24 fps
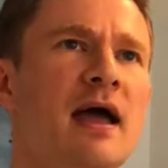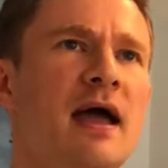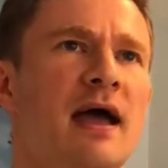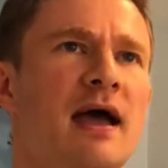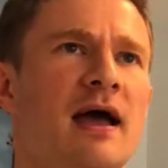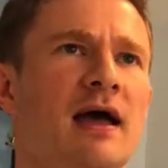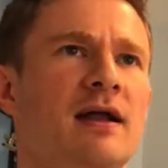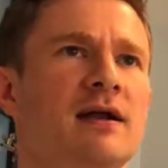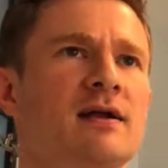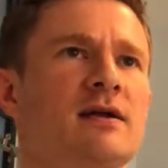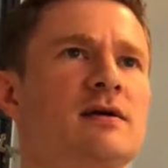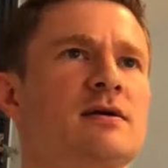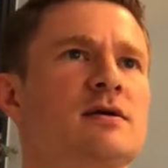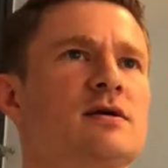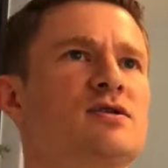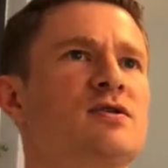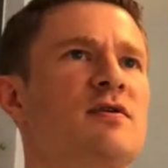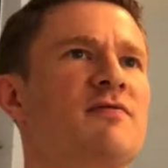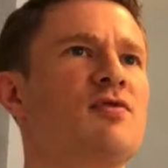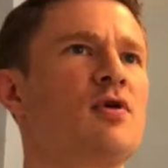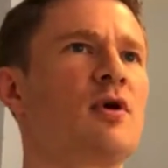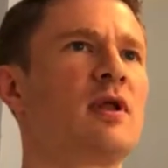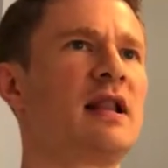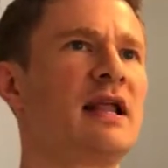And
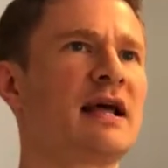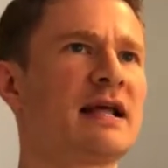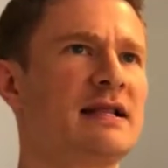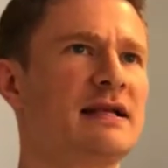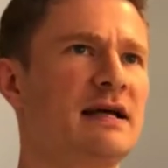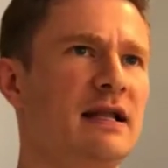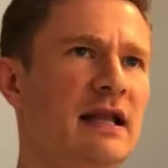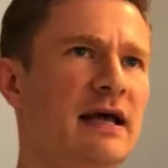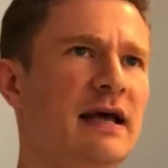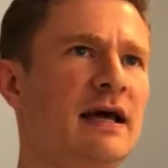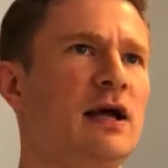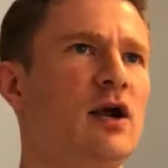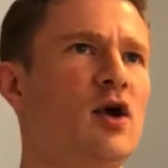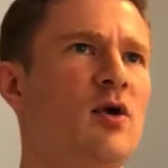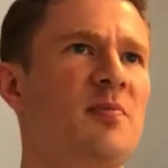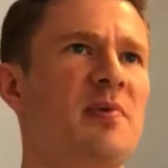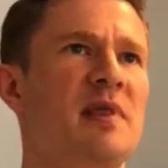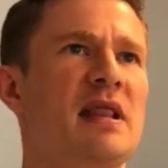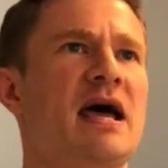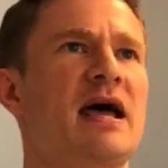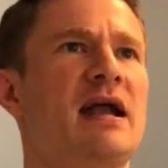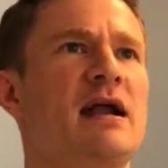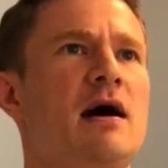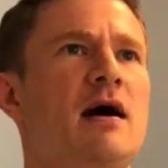so if you click on the link and
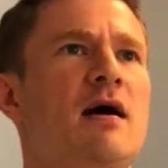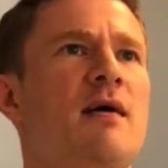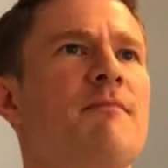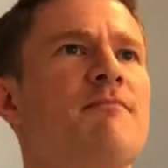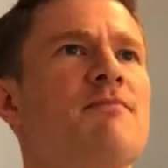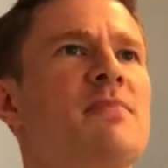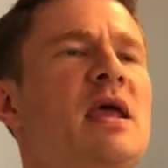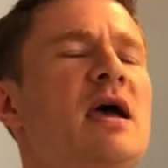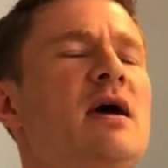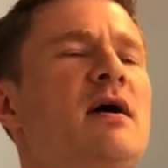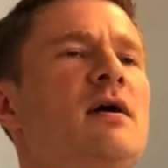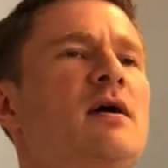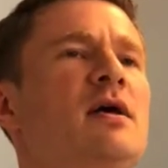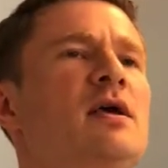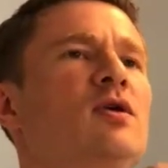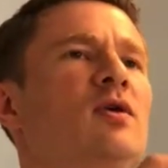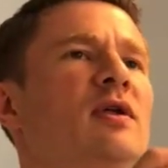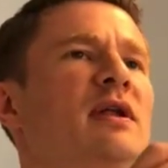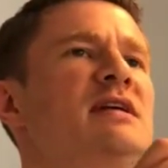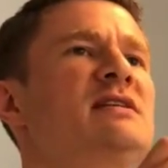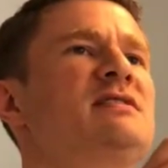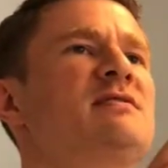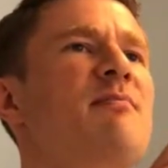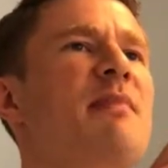open that up,
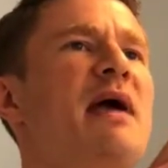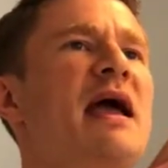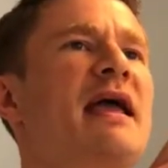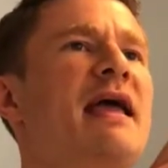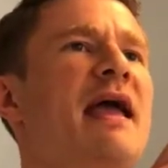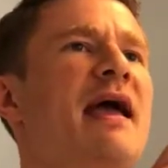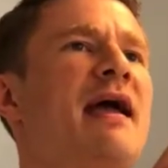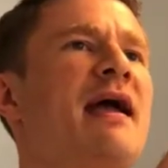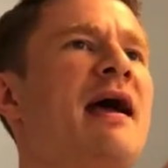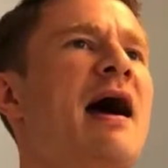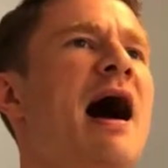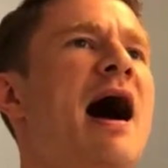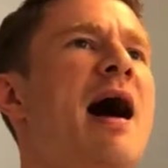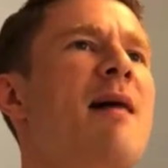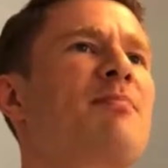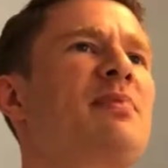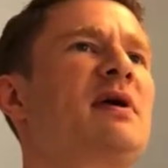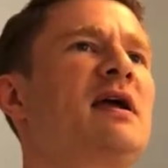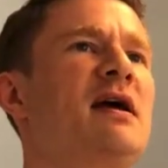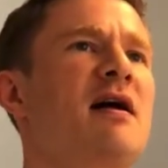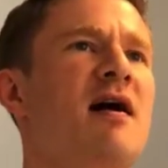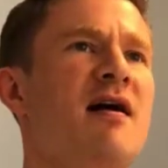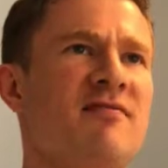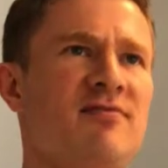you'll need to make a
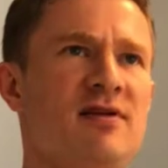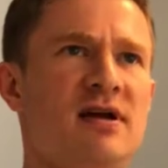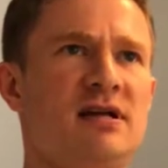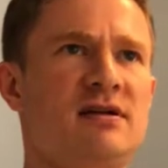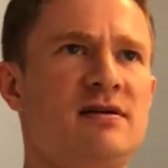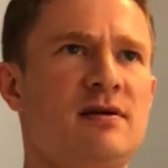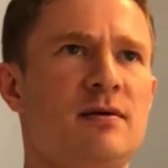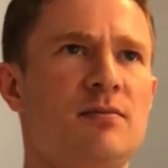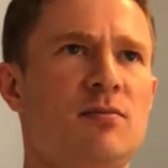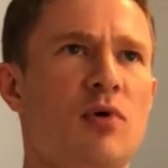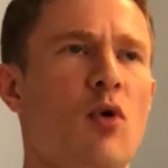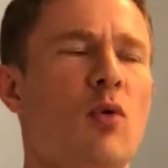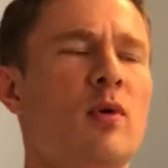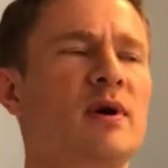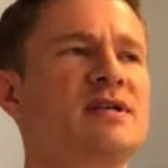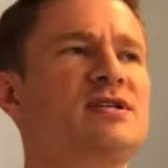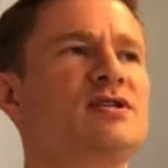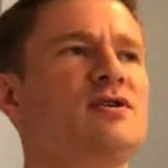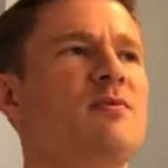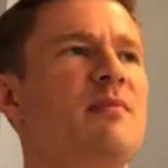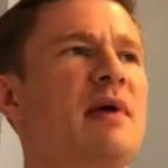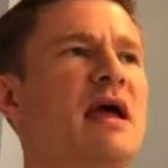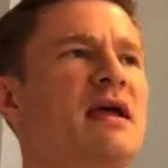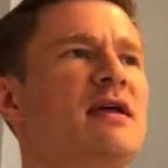copy of it, but
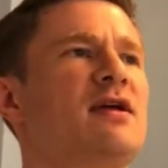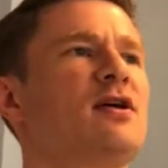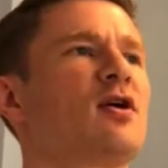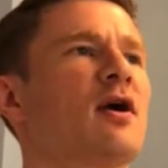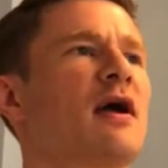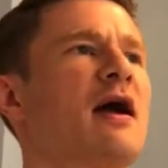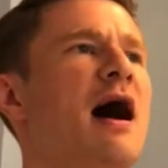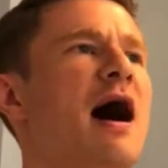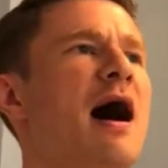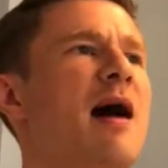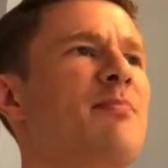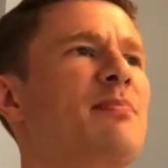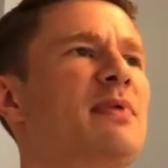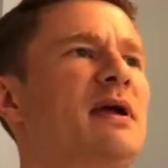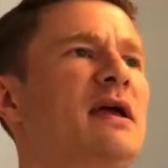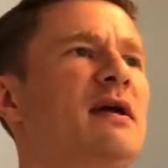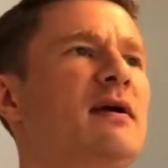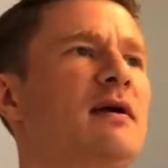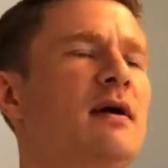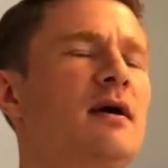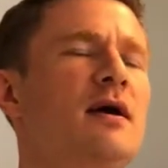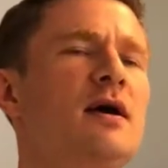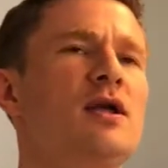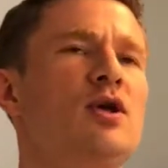once you make your
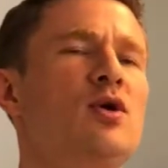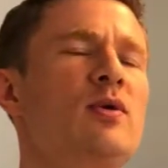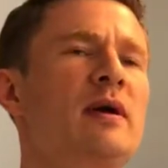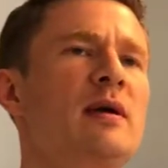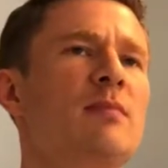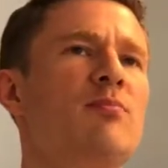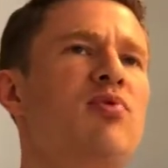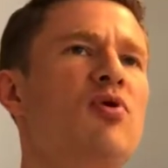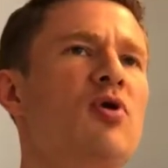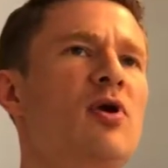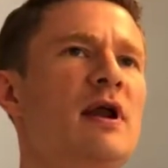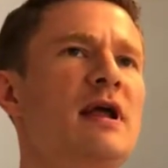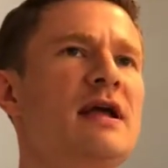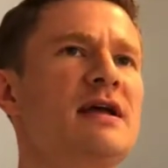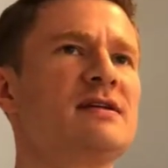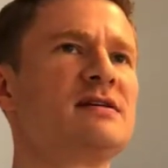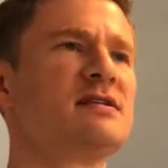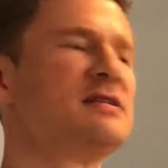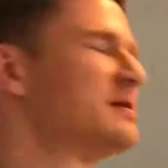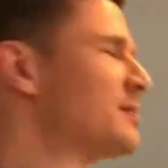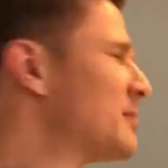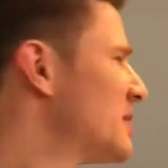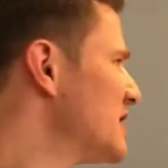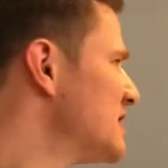copy, you can put
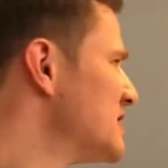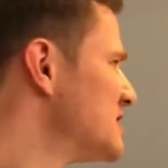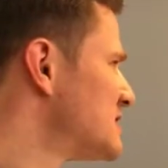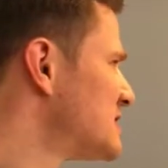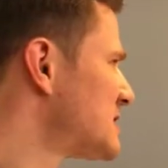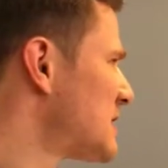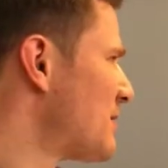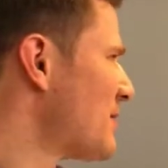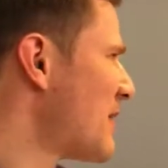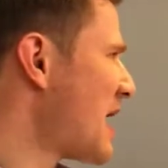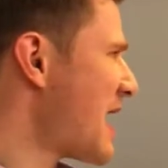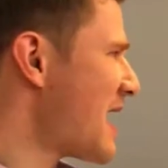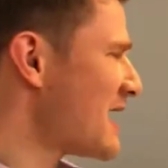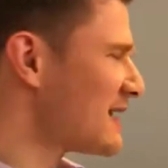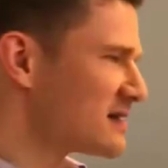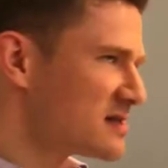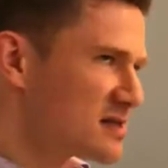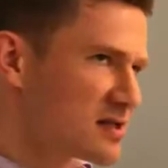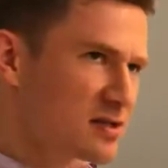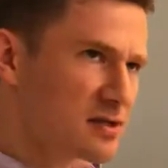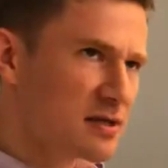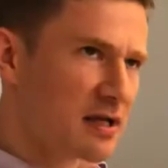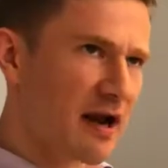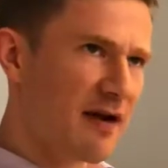in some of these
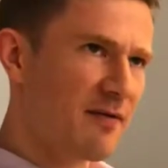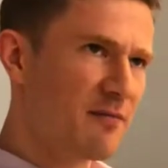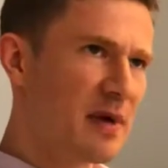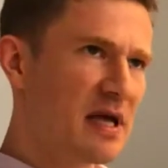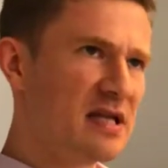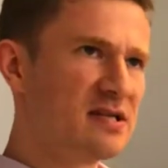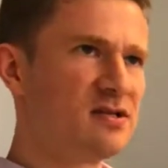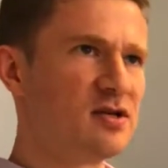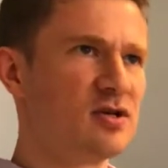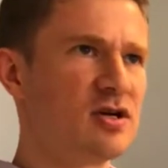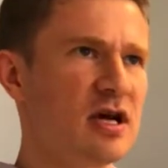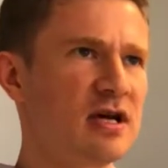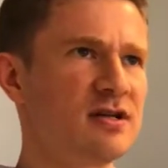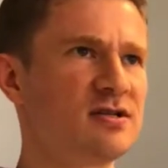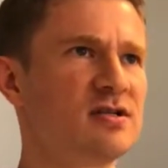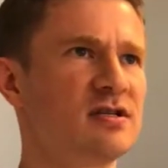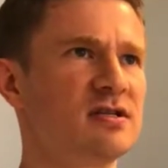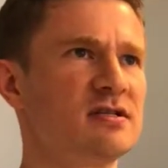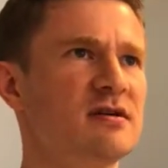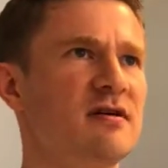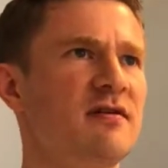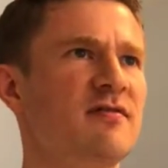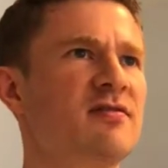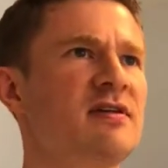commands that I've made
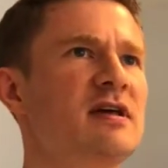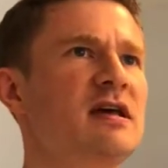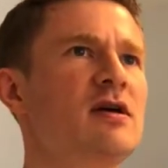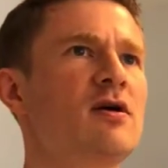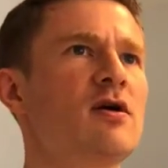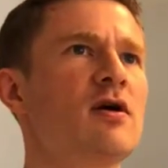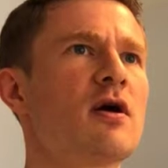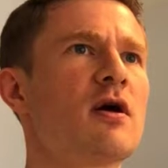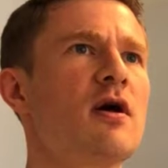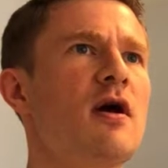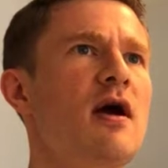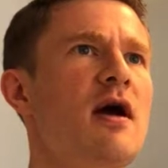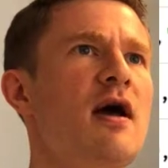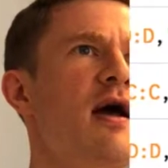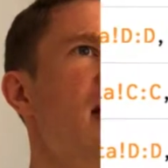suggestions of here